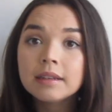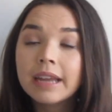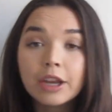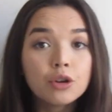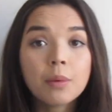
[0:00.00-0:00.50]

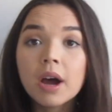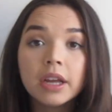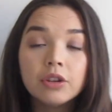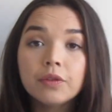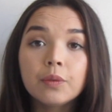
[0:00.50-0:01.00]
take your
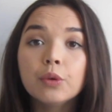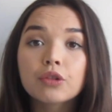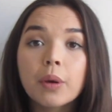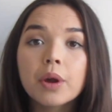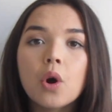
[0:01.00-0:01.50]
mind off of what's
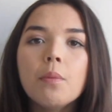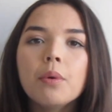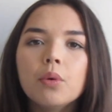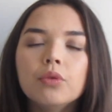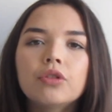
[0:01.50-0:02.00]
going on,
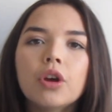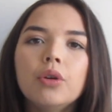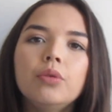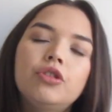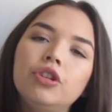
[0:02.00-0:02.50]
but
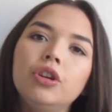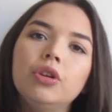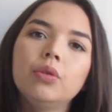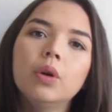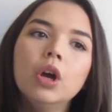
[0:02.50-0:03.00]
also
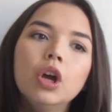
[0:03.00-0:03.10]
to